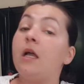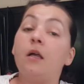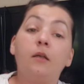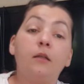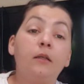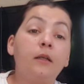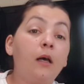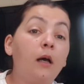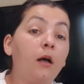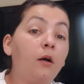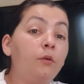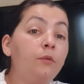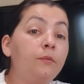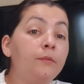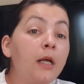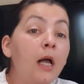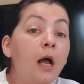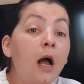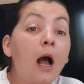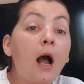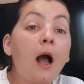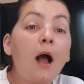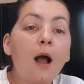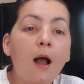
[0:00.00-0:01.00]
No.
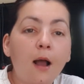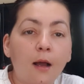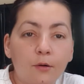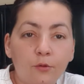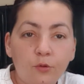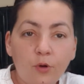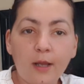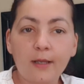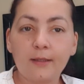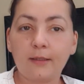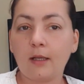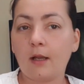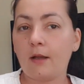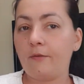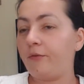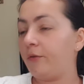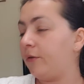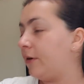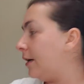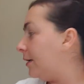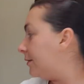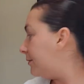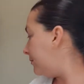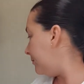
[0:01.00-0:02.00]
Right, I
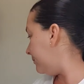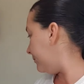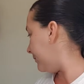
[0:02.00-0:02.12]
forgot.